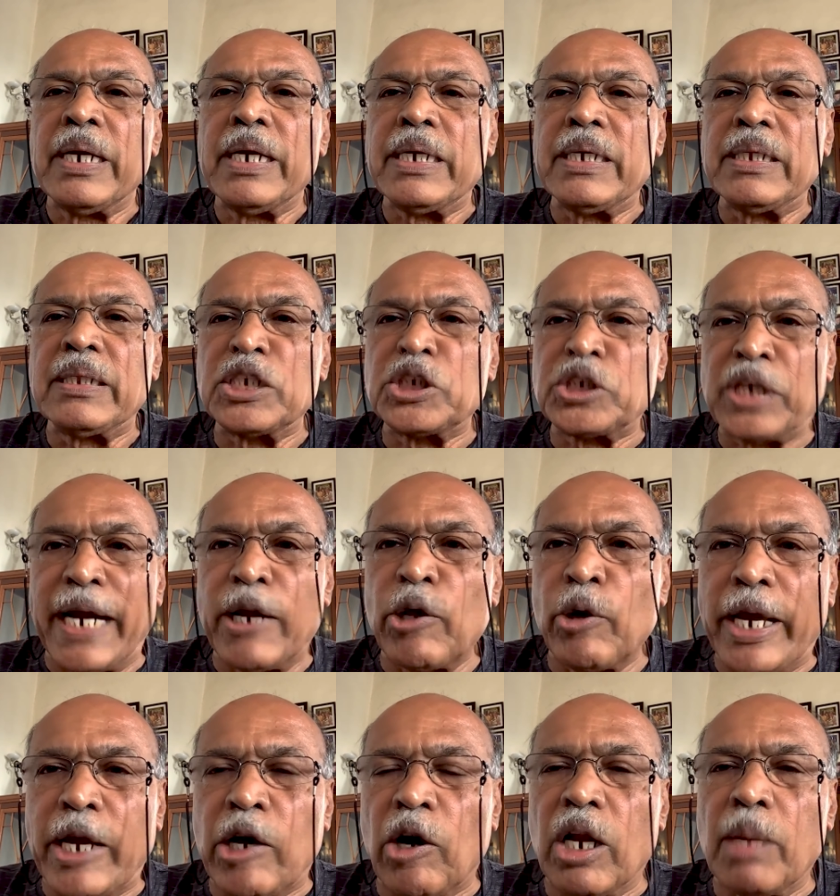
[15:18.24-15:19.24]
in the shadow
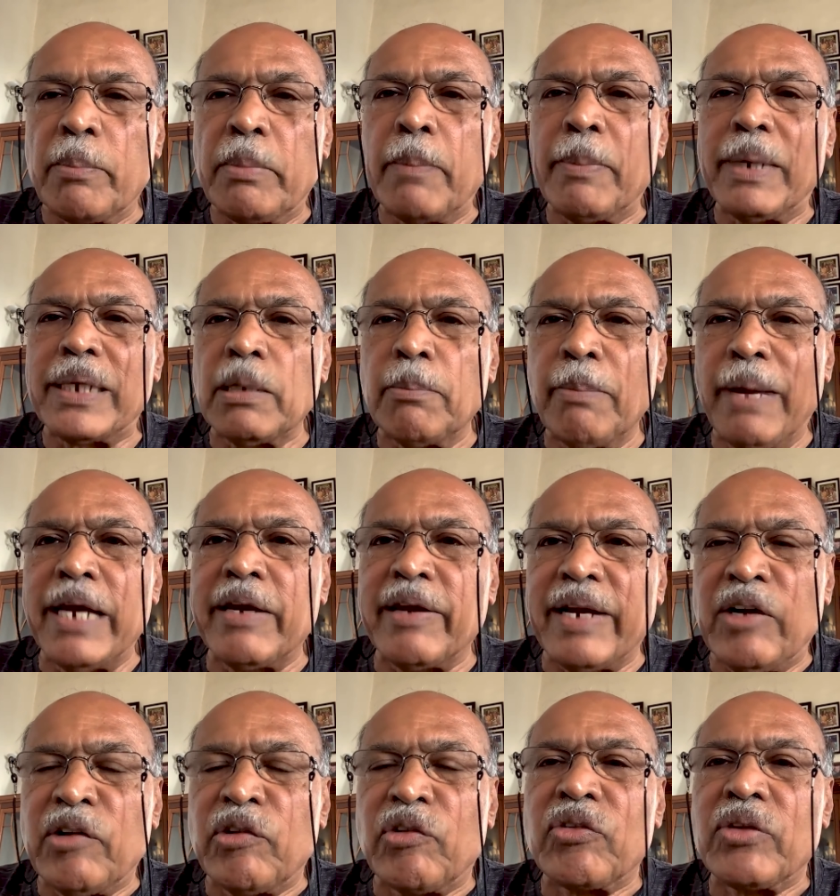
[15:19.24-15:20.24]
economy by the
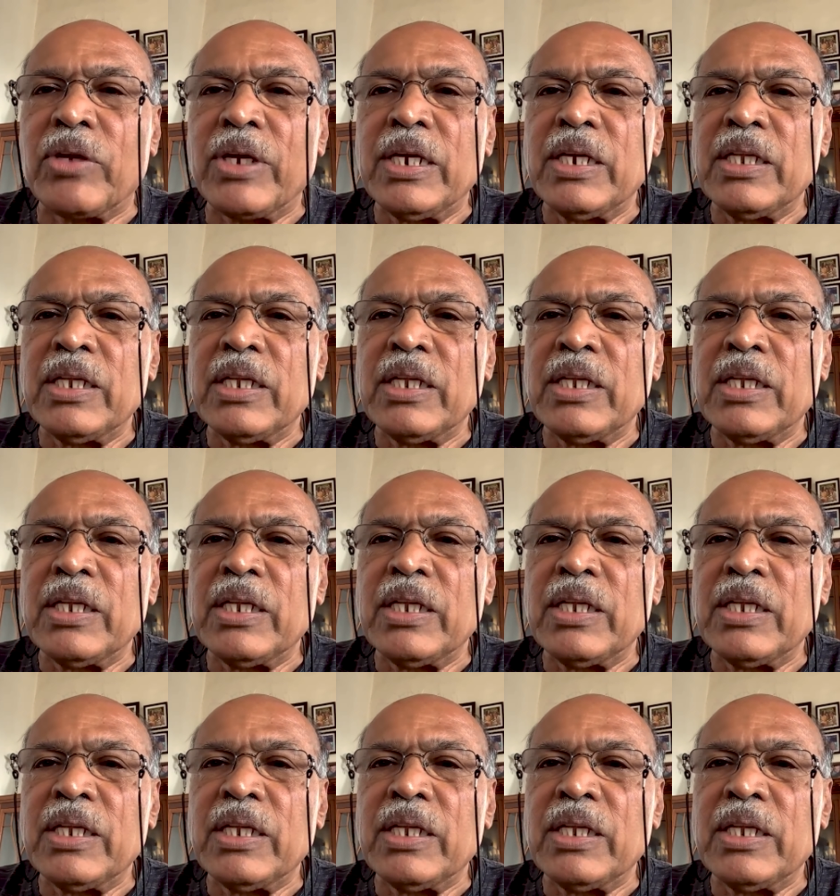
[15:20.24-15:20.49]
migrants.